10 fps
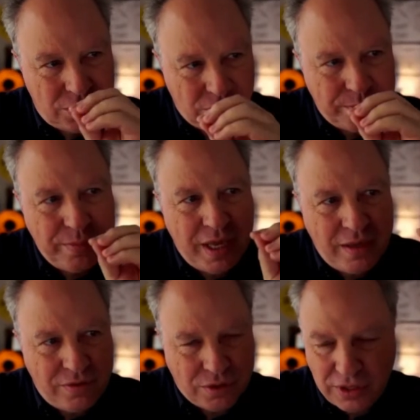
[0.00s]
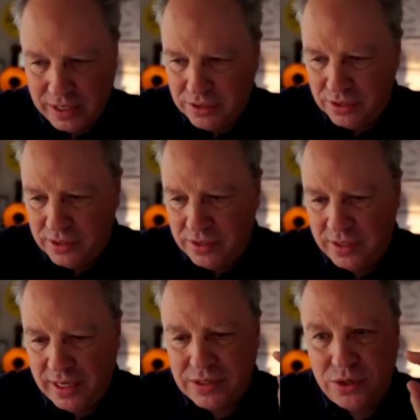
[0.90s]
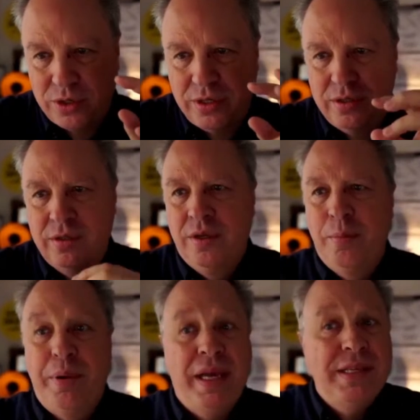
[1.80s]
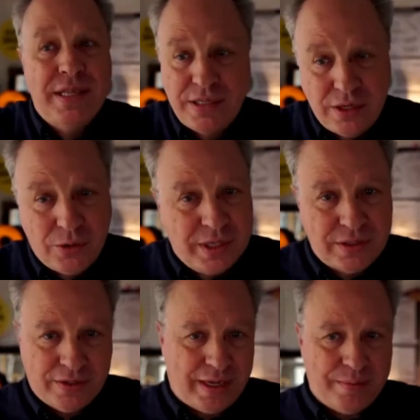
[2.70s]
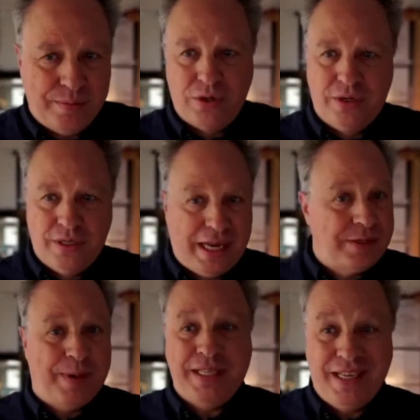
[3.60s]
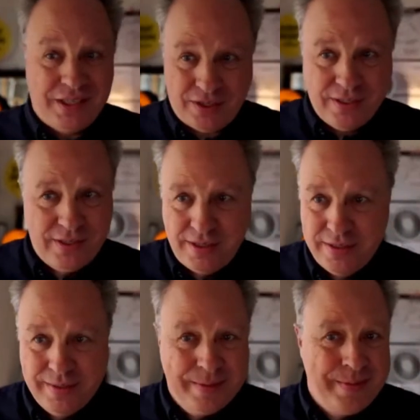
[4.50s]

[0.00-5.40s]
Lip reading: certain behavior changes, and certain pains as you go into them, certain expectations.